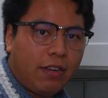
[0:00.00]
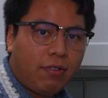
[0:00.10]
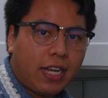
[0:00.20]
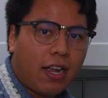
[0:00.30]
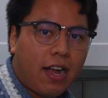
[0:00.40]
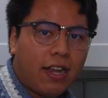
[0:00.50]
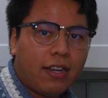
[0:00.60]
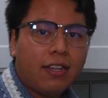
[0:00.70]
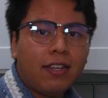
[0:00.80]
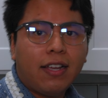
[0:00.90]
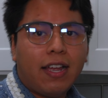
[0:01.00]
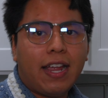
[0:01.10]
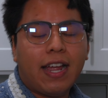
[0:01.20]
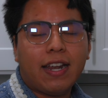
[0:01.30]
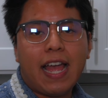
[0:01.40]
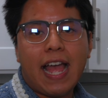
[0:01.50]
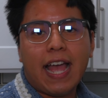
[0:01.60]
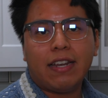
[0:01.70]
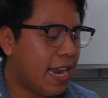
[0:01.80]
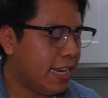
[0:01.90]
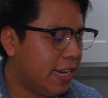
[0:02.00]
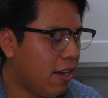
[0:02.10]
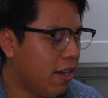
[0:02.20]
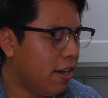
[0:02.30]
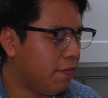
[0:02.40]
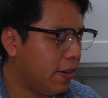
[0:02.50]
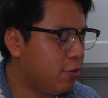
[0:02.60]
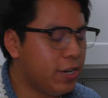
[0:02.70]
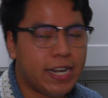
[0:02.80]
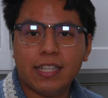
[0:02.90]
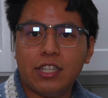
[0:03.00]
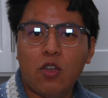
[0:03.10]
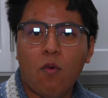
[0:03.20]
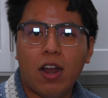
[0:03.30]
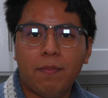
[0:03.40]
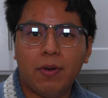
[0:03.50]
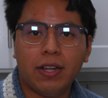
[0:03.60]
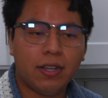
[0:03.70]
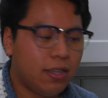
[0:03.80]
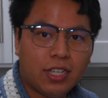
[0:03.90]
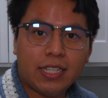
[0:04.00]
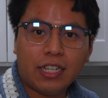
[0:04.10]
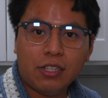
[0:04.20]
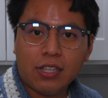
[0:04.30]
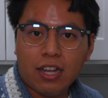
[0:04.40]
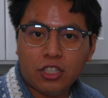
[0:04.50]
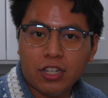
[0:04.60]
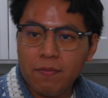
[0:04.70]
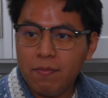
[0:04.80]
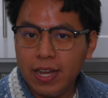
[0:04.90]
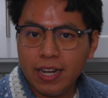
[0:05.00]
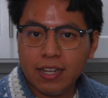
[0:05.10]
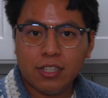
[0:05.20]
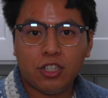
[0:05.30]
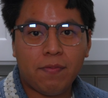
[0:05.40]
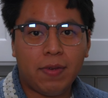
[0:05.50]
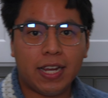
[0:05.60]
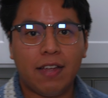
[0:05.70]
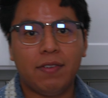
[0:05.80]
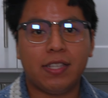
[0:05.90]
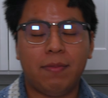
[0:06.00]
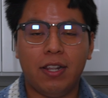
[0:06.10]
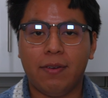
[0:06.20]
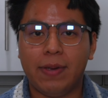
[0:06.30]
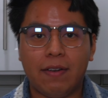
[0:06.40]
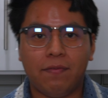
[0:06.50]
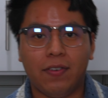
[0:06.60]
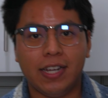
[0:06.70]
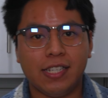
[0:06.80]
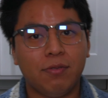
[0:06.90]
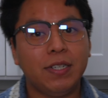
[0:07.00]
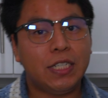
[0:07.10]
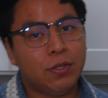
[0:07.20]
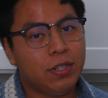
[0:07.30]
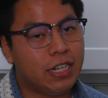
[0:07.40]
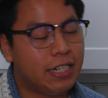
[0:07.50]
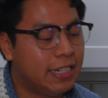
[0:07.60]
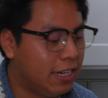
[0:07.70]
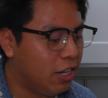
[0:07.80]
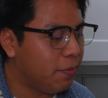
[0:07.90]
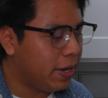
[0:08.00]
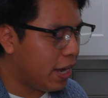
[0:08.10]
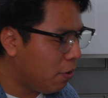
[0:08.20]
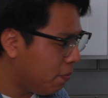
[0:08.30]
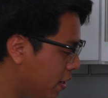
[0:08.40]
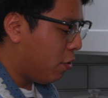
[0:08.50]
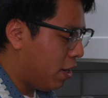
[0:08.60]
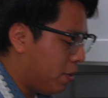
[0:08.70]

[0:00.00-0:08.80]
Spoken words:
really hot and add any ingredients that you want to put. Just like you saw Chef Mike. Chef Mike give us a little bit of advice because we do need a little bit of help. We're gonna